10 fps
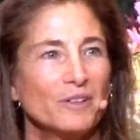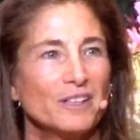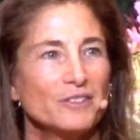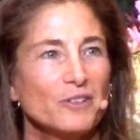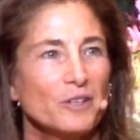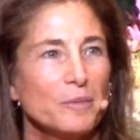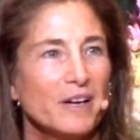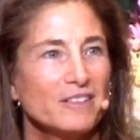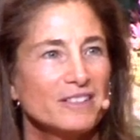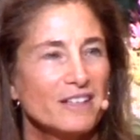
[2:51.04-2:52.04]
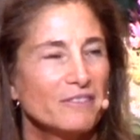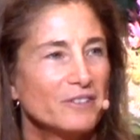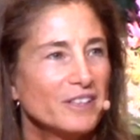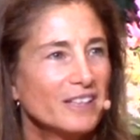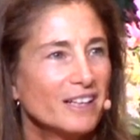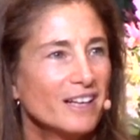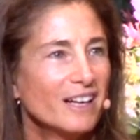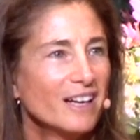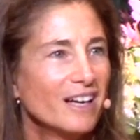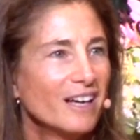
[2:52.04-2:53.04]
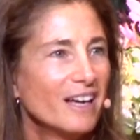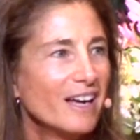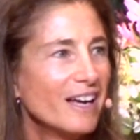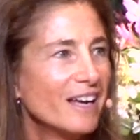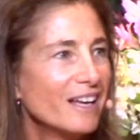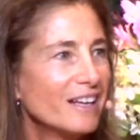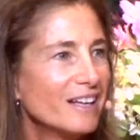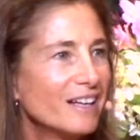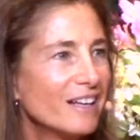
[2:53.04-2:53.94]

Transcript: it's all about suffering, and